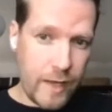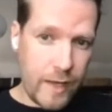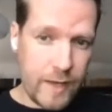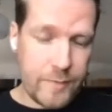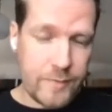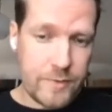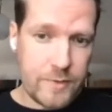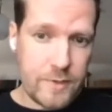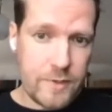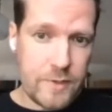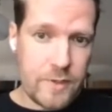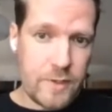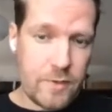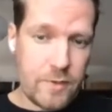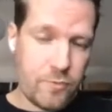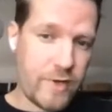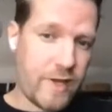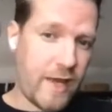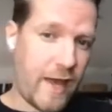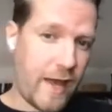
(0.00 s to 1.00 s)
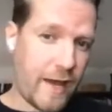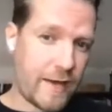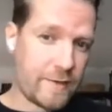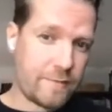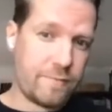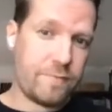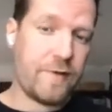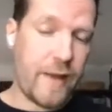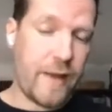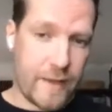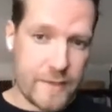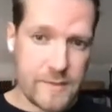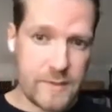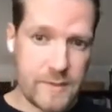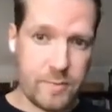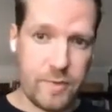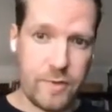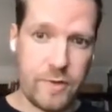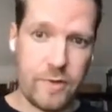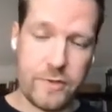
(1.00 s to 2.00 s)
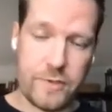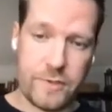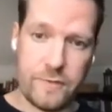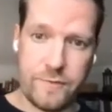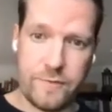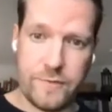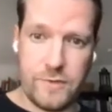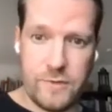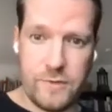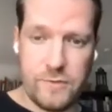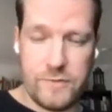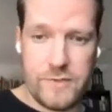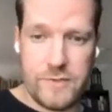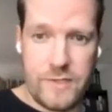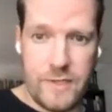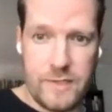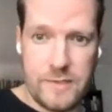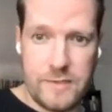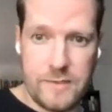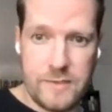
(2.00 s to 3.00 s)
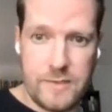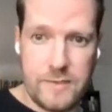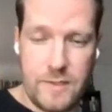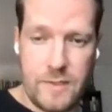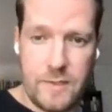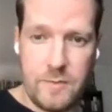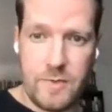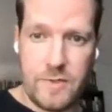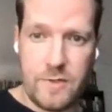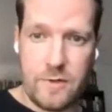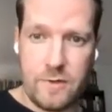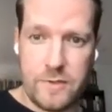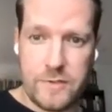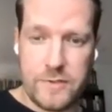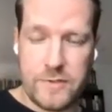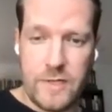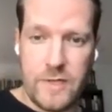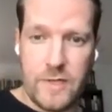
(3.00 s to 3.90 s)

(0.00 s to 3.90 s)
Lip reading: able react flexible on different use cases. Because